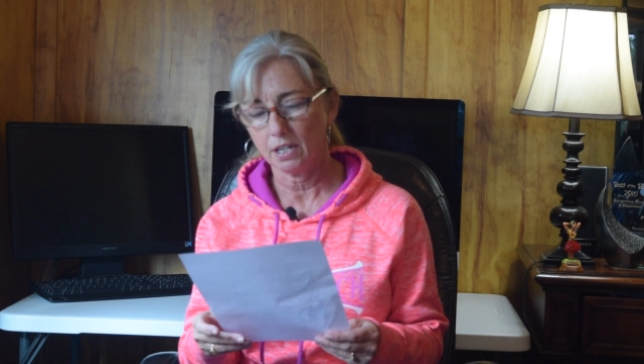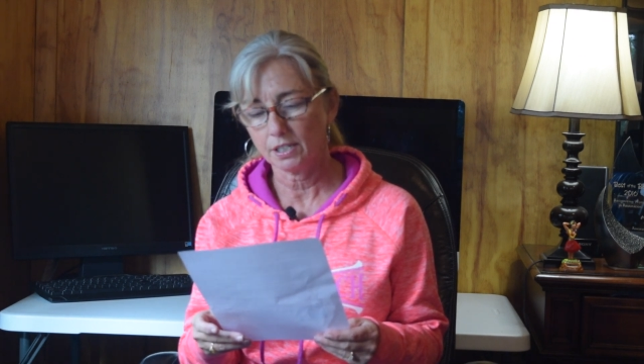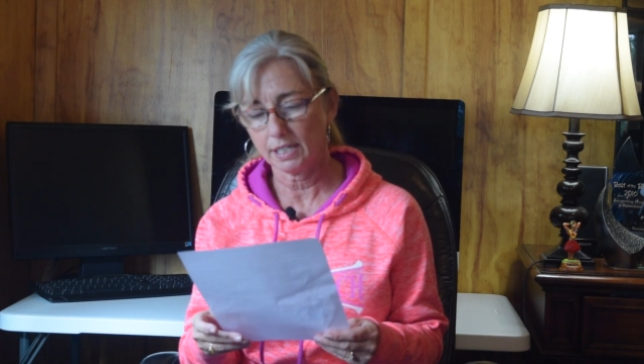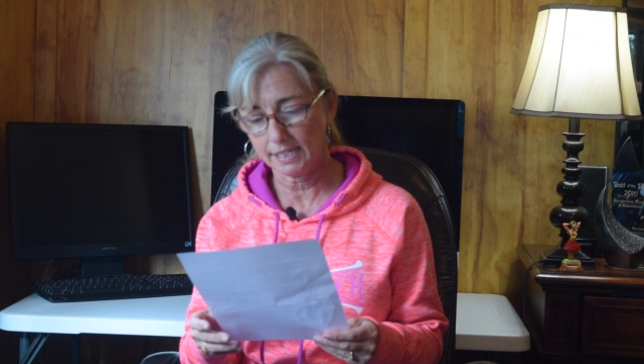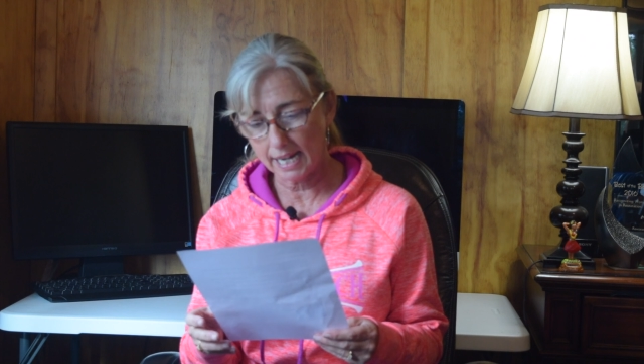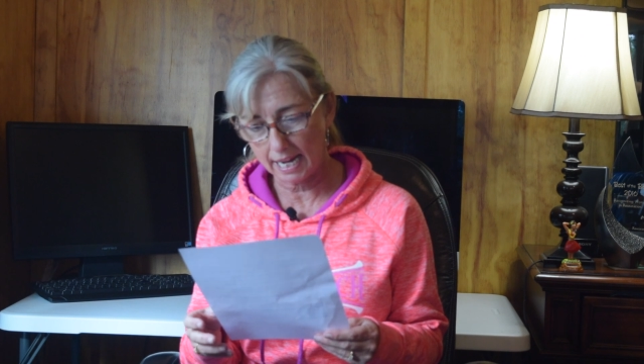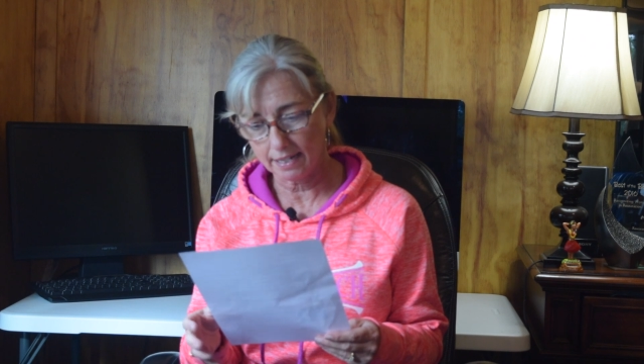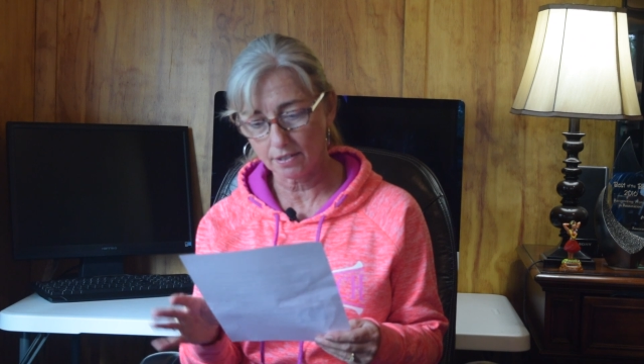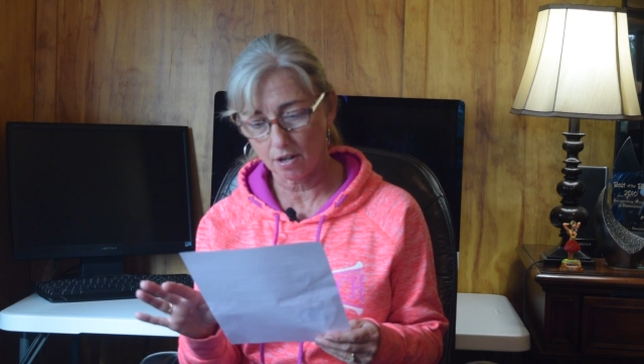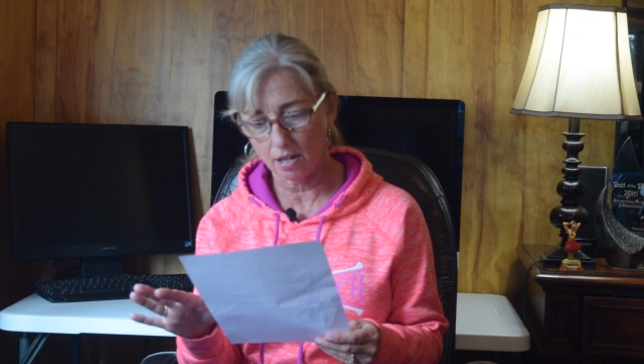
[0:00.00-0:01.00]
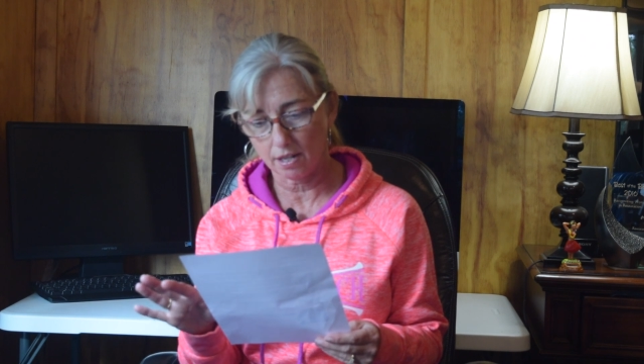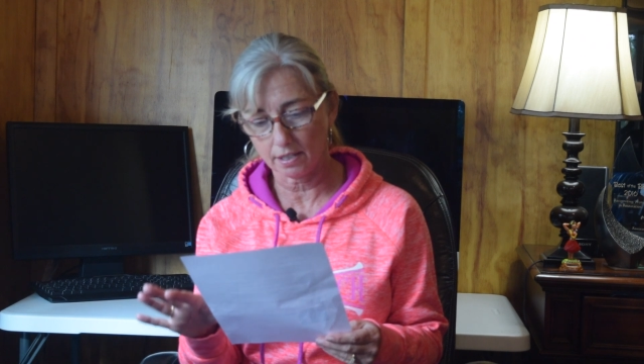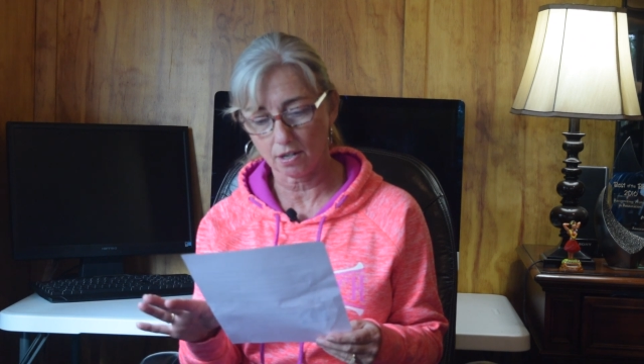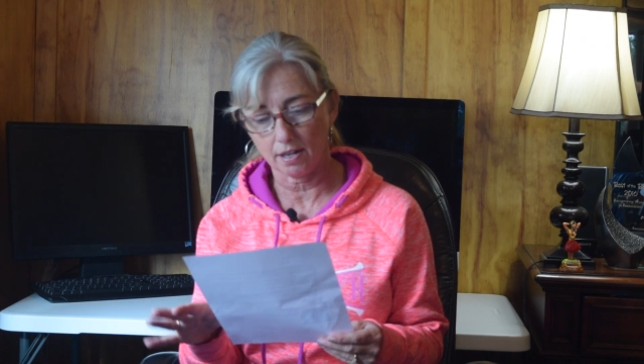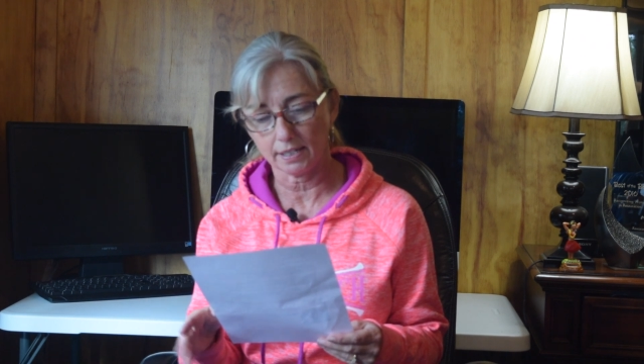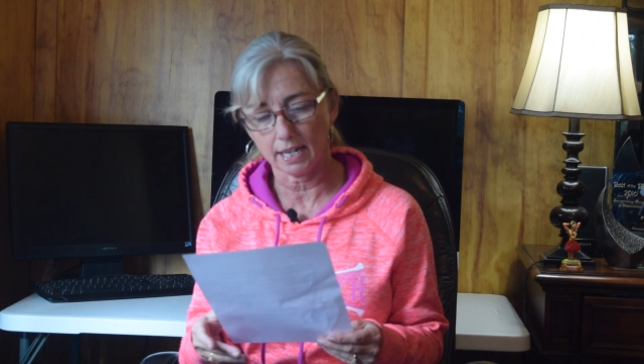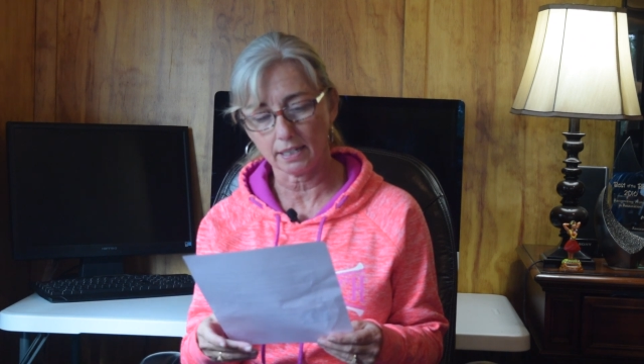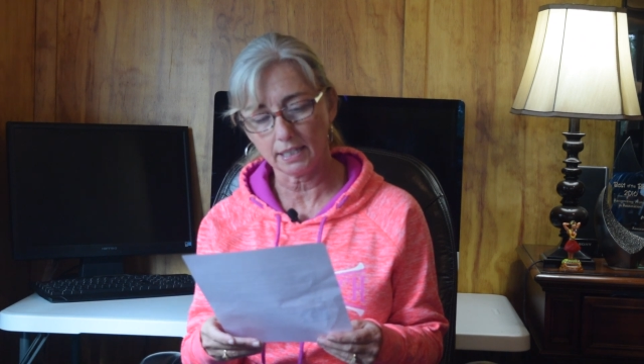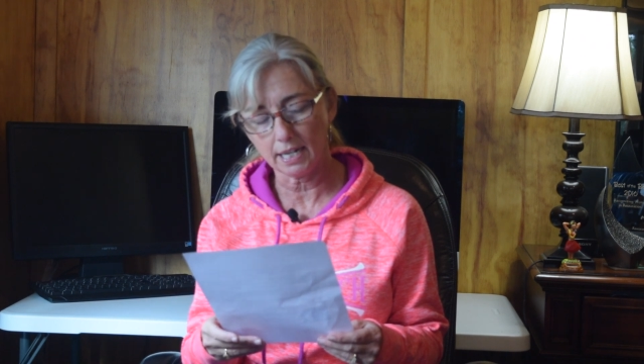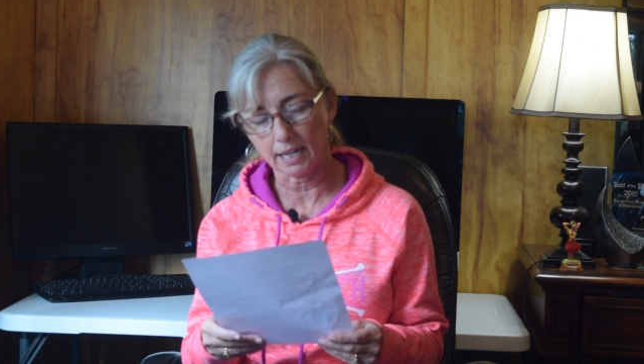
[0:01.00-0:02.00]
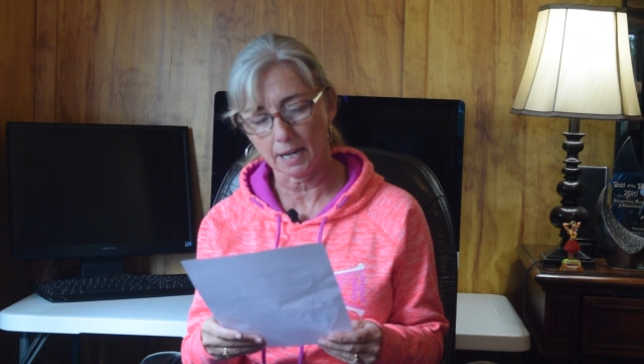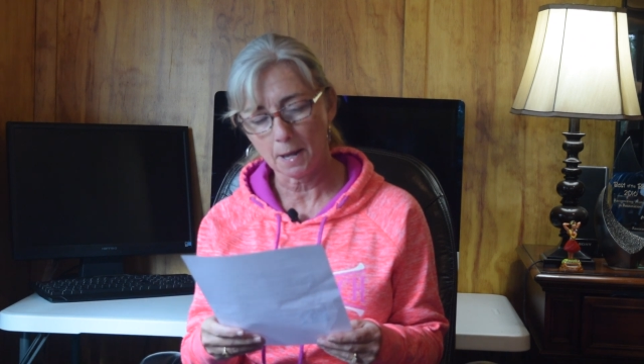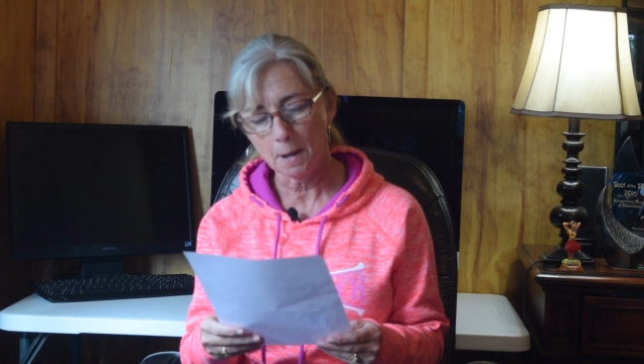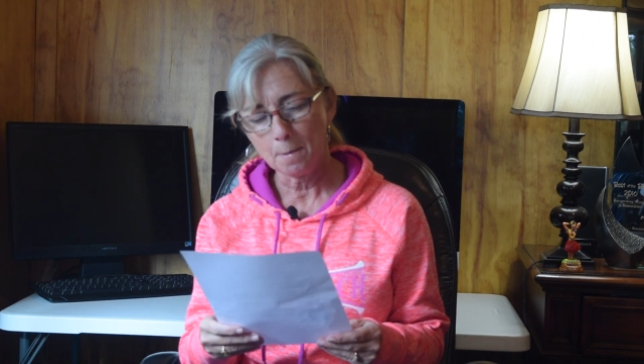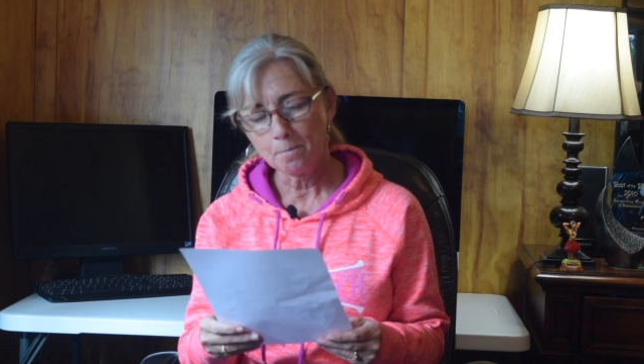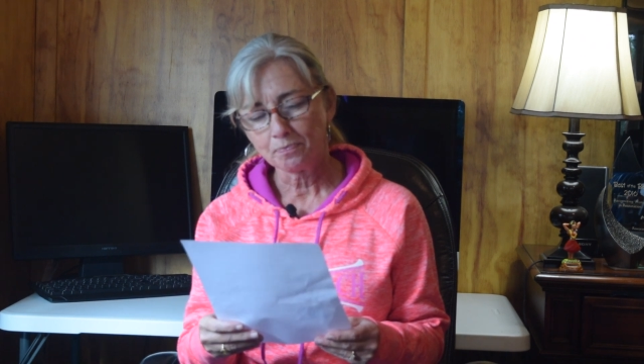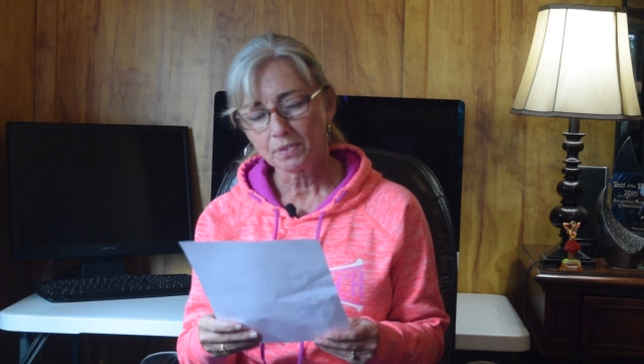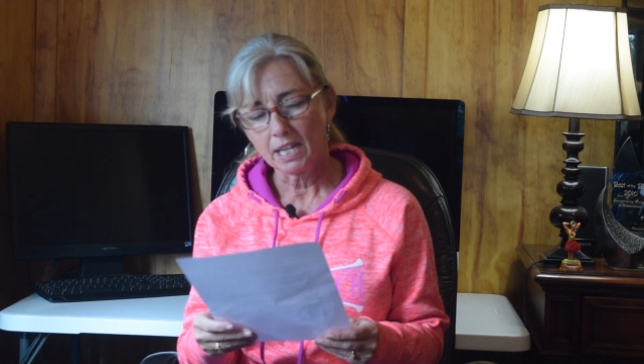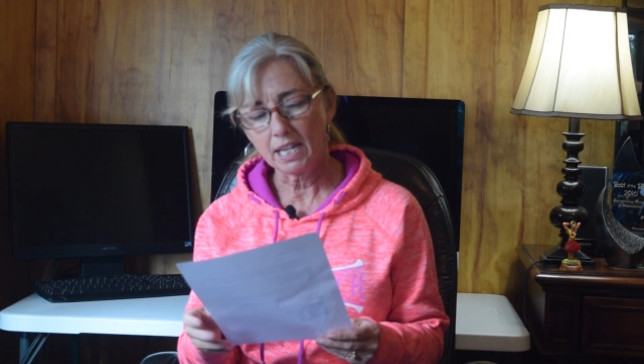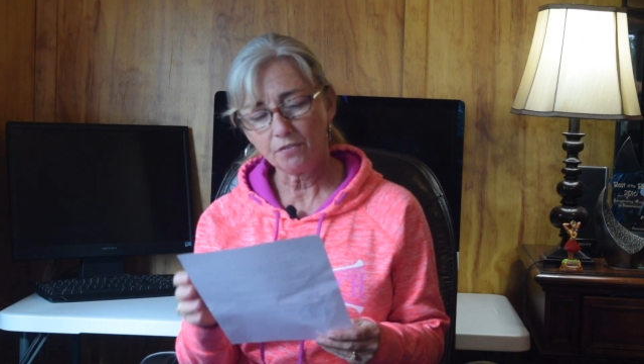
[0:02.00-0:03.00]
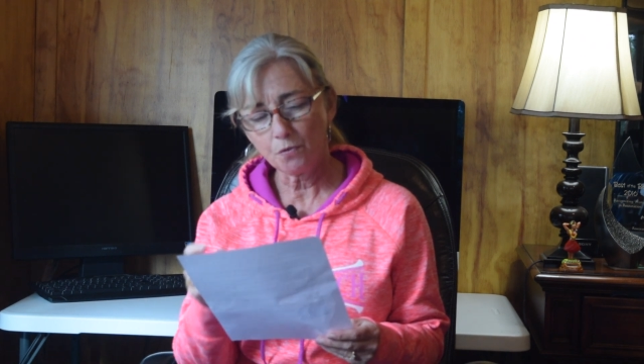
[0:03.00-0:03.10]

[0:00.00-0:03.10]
to date on the content cleaning. In